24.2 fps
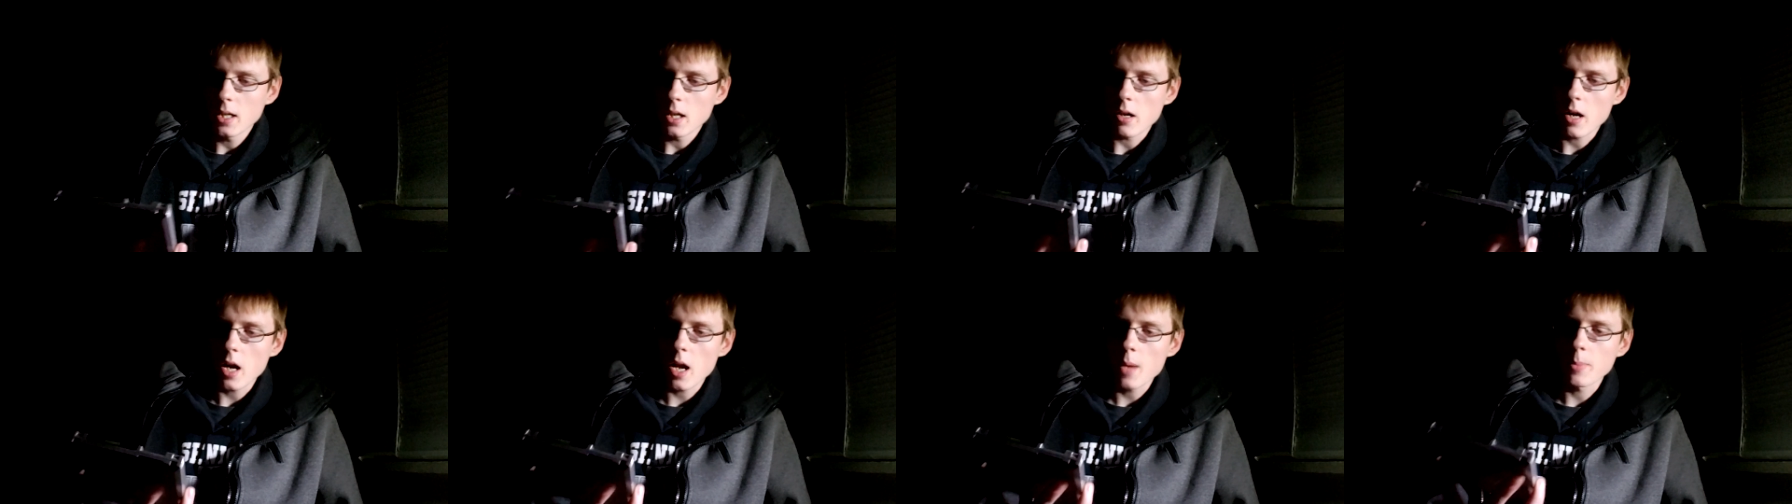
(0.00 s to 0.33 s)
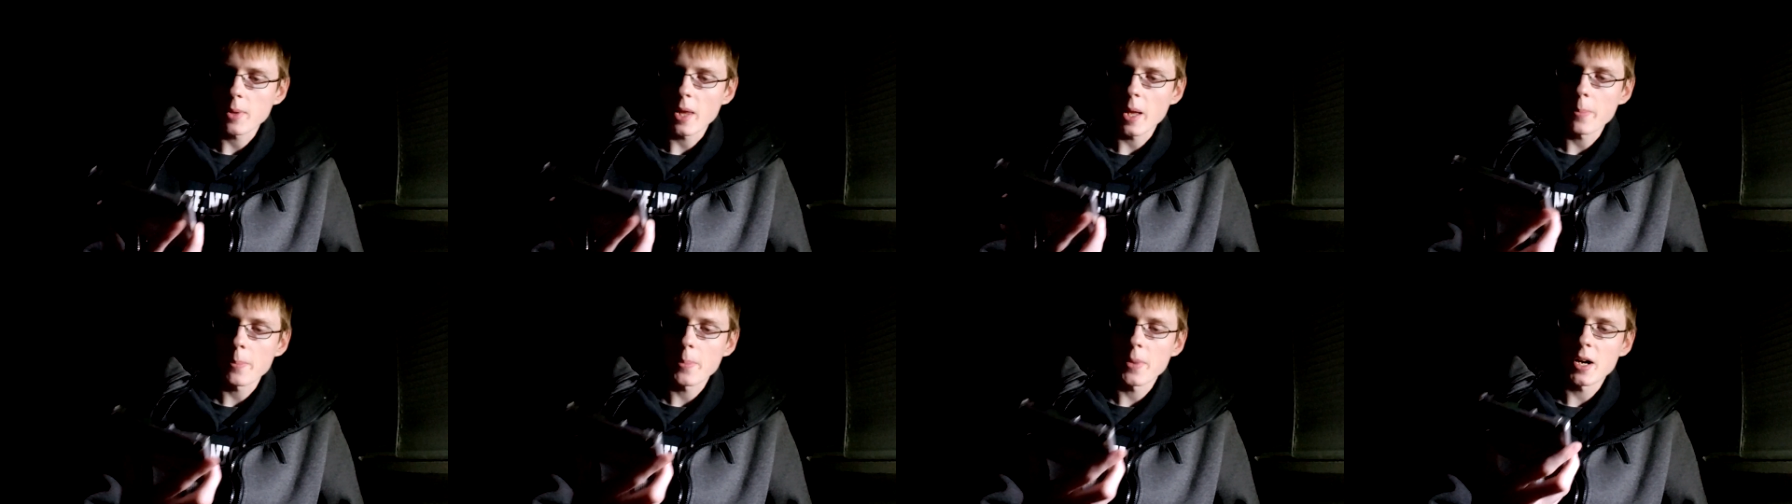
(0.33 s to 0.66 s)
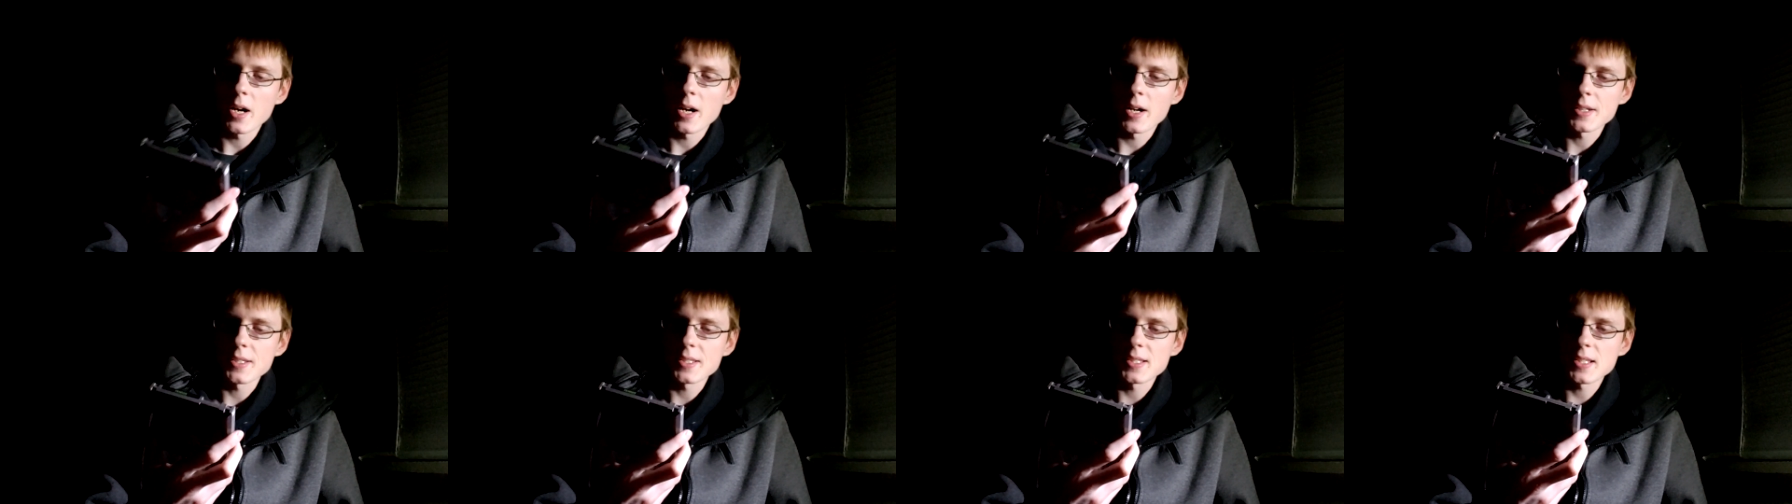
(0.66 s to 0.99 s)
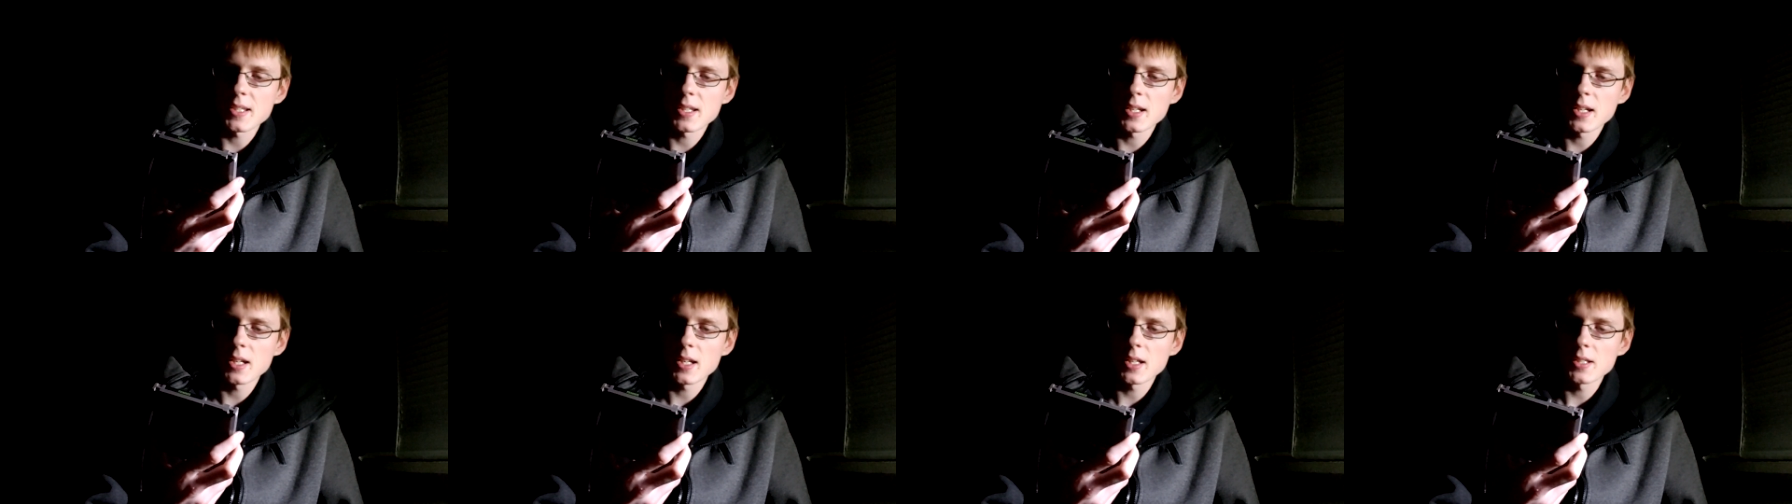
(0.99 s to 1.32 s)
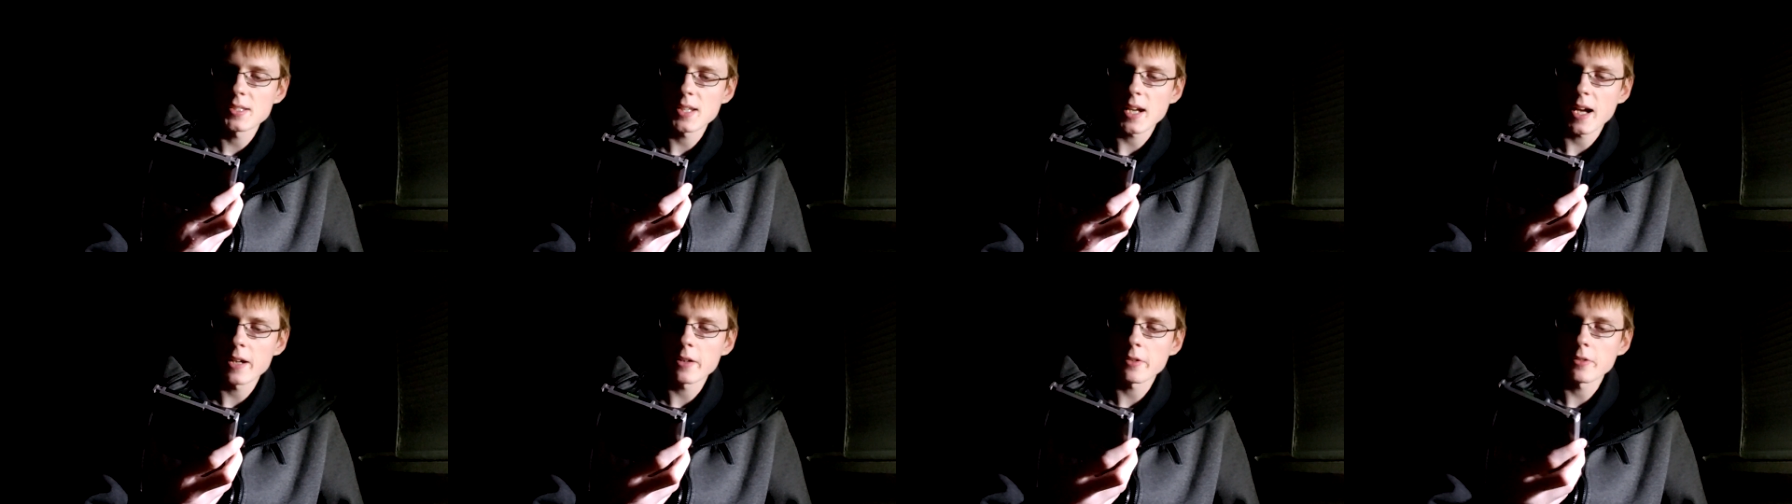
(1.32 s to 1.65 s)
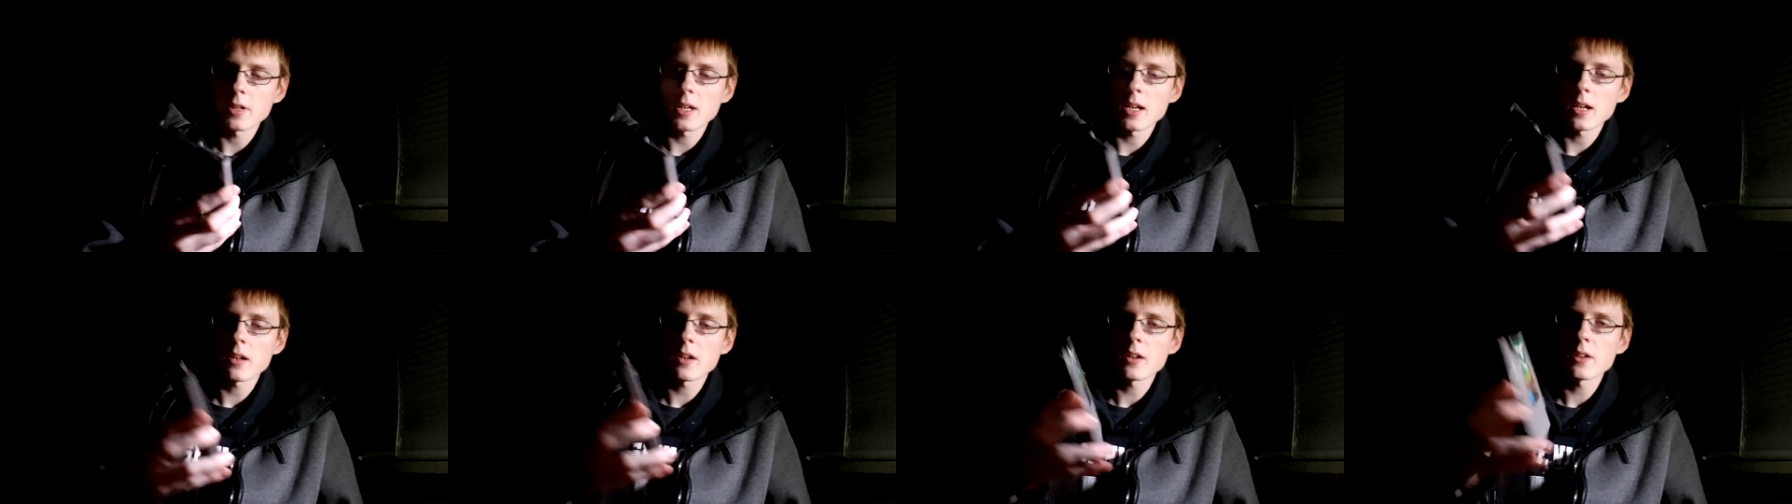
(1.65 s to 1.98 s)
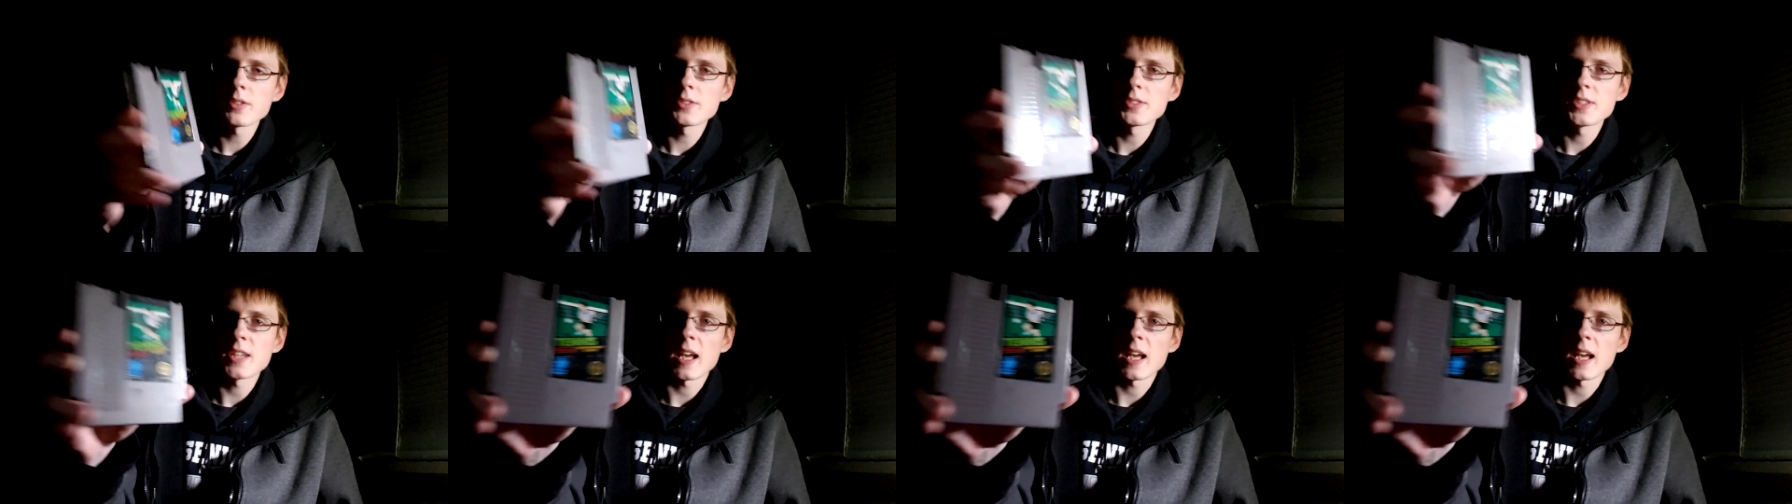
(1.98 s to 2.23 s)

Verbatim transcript: Alright, black box uh, title here.